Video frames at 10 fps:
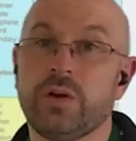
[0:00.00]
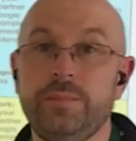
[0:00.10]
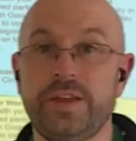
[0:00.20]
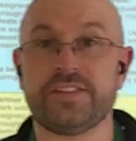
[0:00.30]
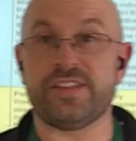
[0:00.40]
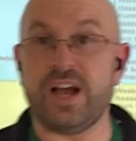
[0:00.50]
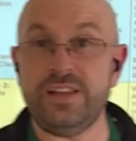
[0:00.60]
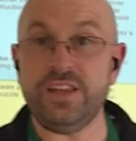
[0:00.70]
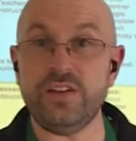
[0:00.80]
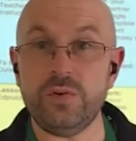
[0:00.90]
We're going to be
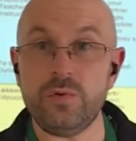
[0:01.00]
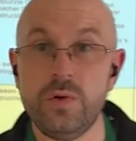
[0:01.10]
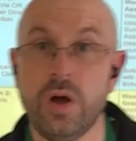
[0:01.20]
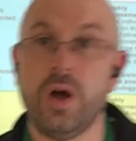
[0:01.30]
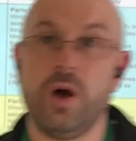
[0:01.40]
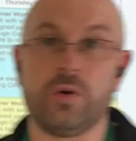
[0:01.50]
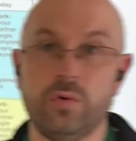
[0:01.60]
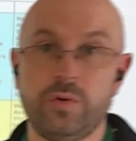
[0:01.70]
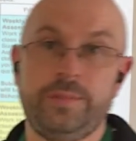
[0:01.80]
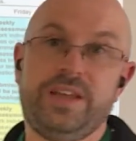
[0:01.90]
assigning you a
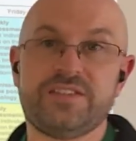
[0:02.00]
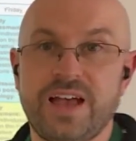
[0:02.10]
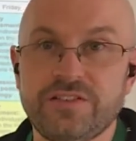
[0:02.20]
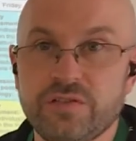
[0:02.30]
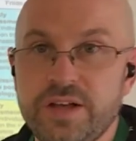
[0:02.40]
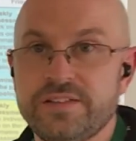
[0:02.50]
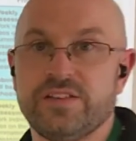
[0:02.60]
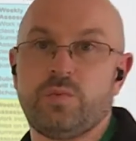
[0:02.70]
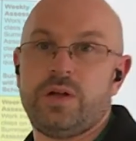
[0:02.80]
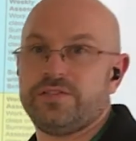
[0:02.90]
Google Meets address
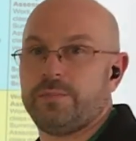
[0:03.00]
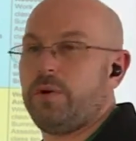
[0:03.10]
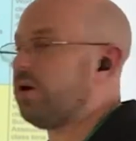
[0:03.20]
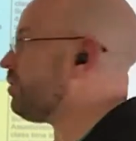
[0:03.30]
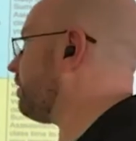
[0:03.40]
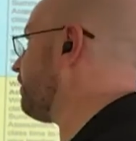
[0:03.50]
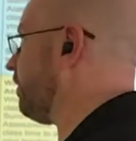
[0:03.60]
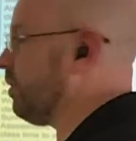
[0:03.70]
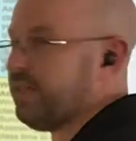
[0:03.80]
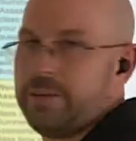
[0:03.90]
as well as a partner
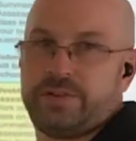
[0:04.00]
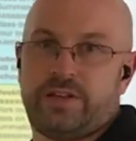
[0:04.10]
for that